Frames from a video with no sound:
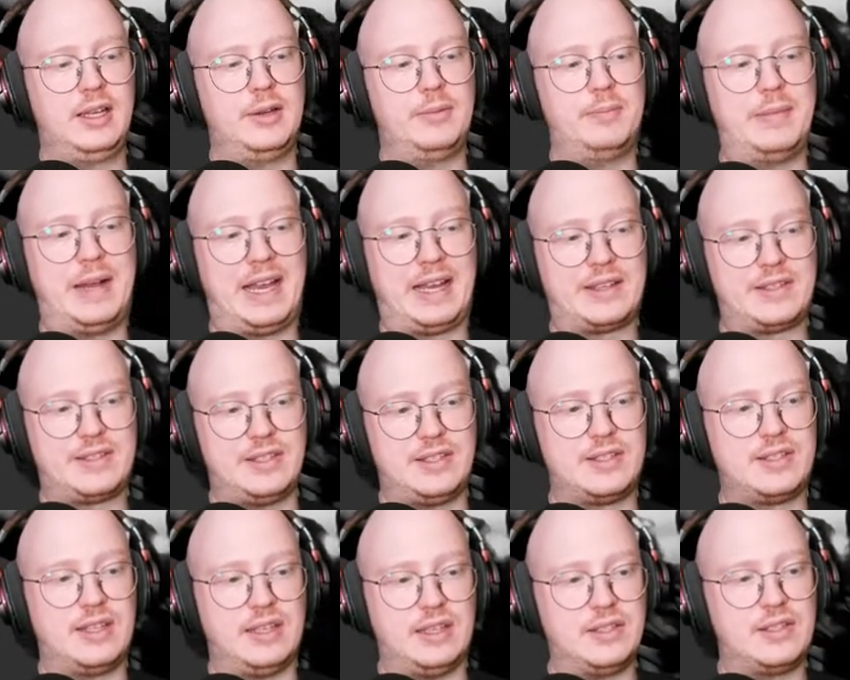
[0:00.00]
Max
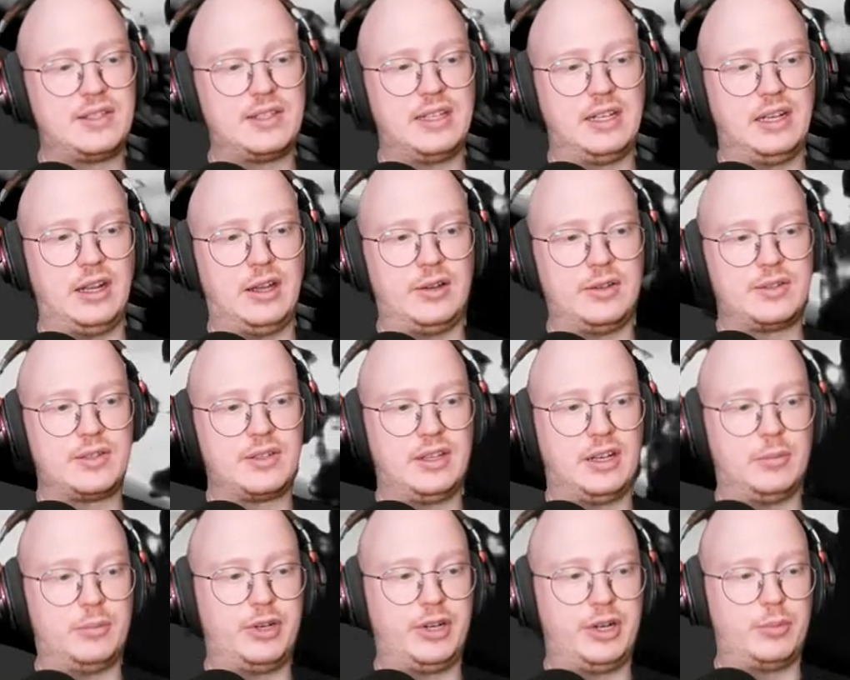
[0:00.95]
is, is still a,
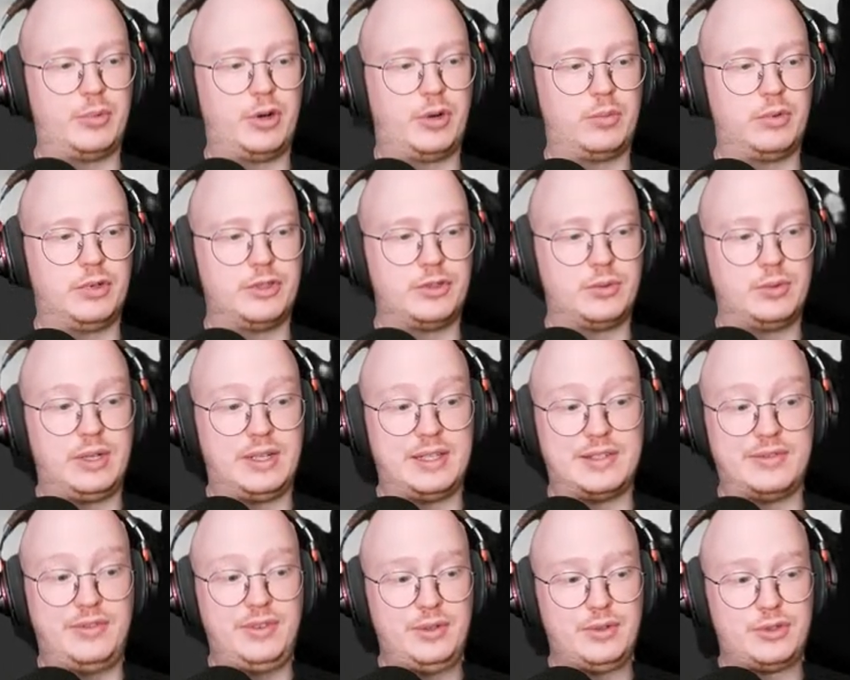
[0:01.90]
still a pretty popular tool. It's
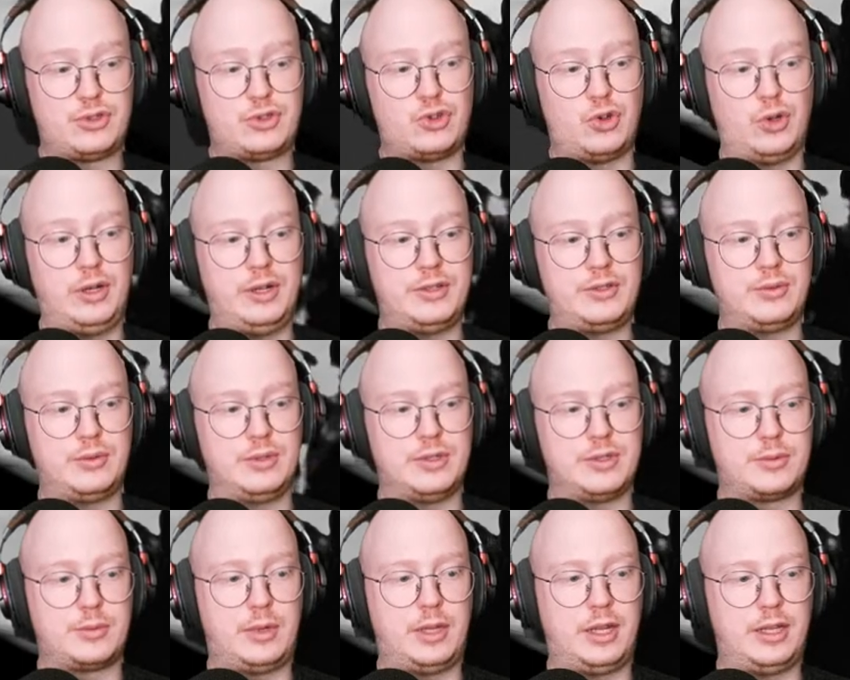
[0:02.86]
a very solid tool
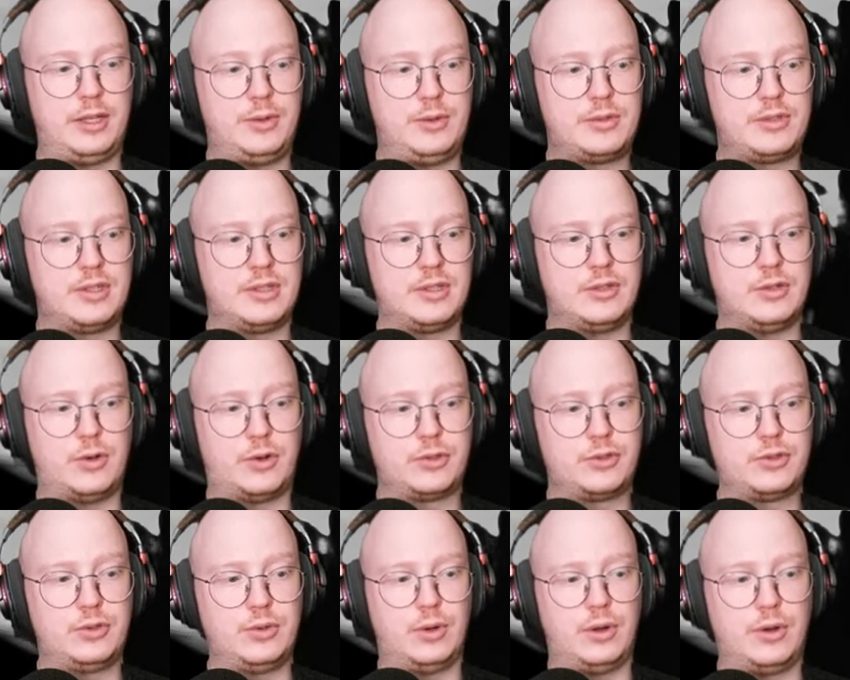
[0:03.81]
as well. I used it
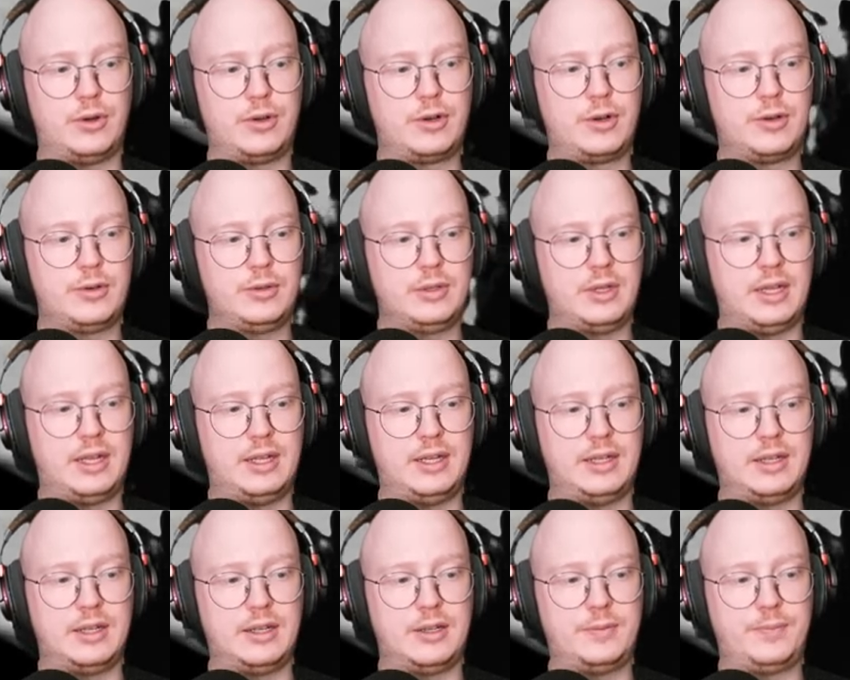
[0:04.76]
not too long ago
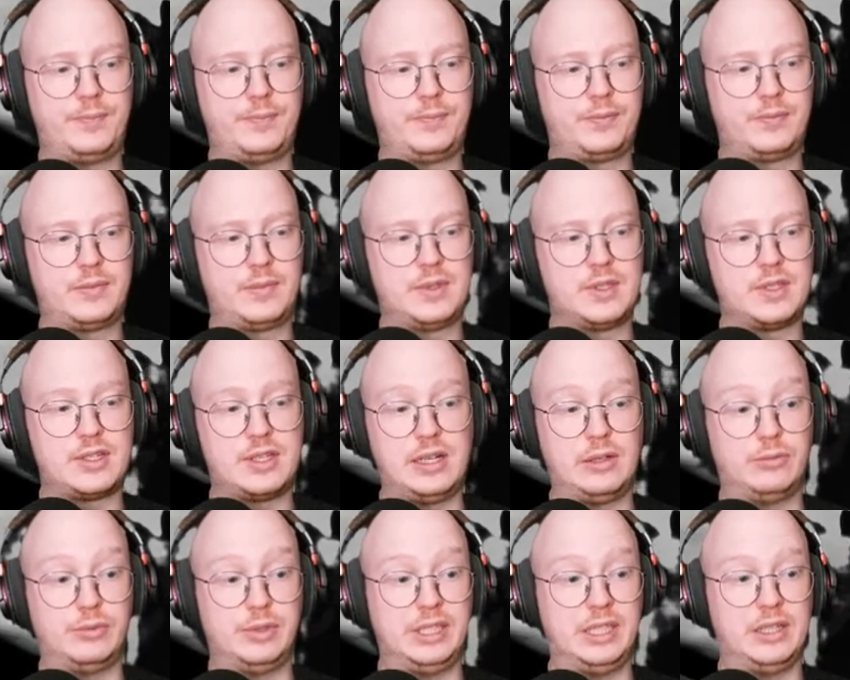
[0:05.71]
and um, still
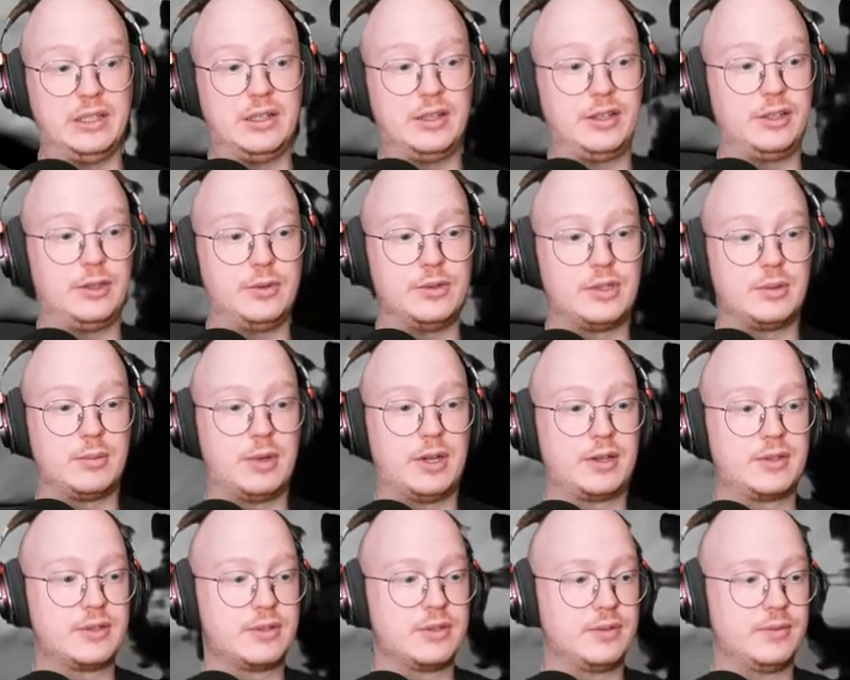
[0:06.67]
really like using
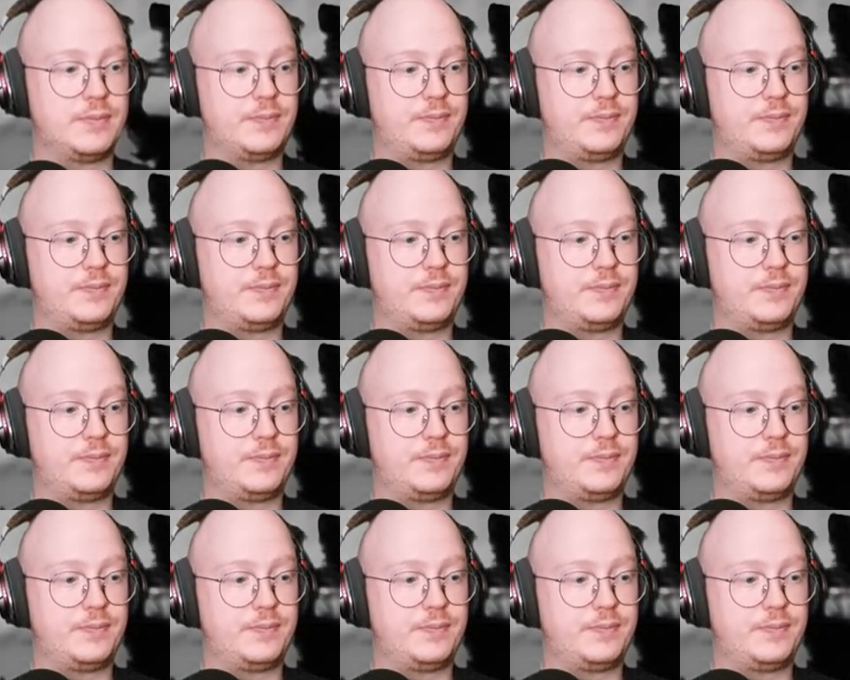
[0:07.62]
Max.